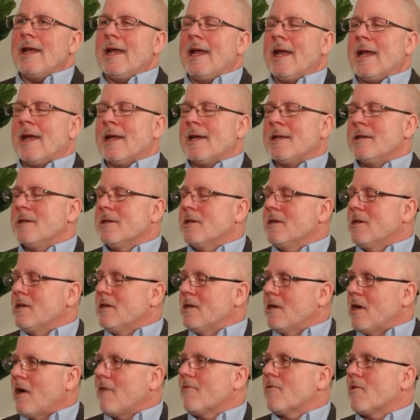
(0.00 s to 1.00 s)
and
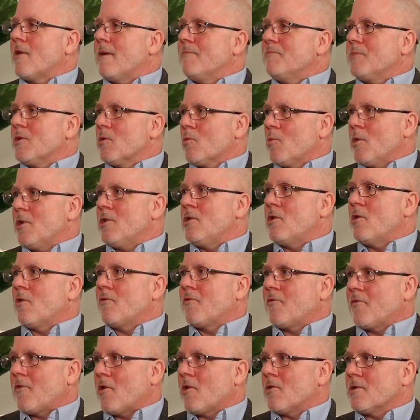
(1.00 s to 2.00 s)
cover up your window
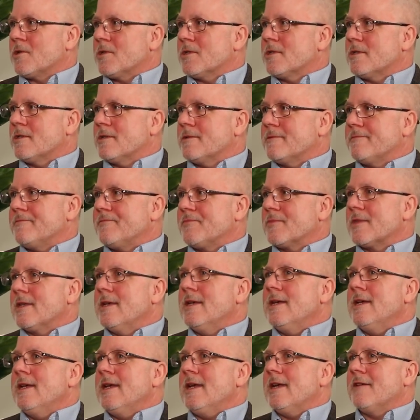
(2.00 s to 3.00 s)
first.
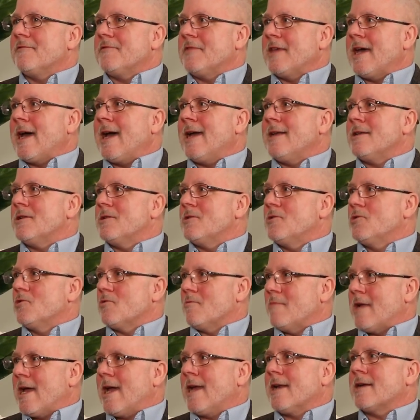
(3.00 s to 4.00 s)
If that
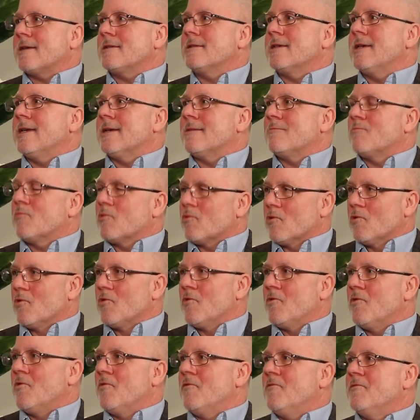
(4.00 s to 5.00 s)
dramatically
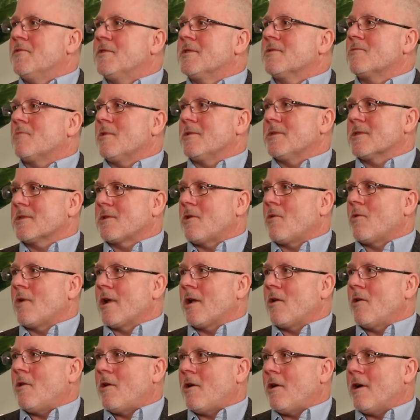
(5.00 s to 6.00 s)
improves what's going
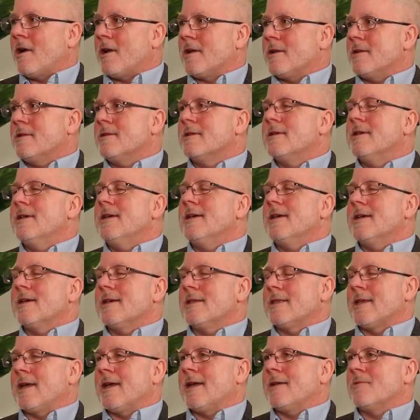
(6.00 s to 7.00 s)
on,
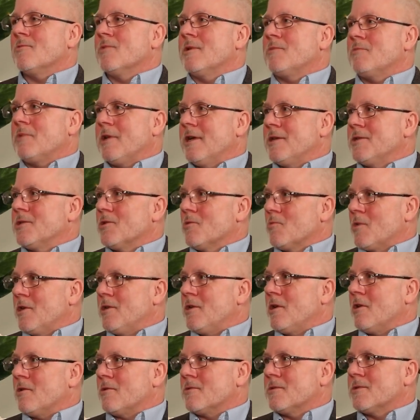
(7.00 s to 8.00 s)
then replace your
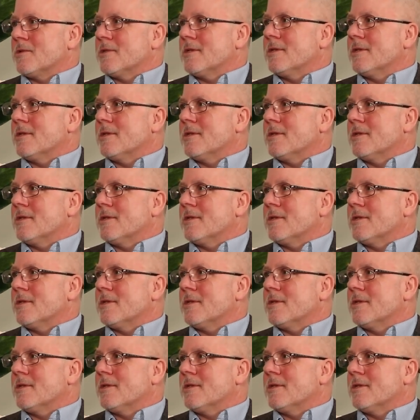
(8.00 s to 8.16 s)
windows.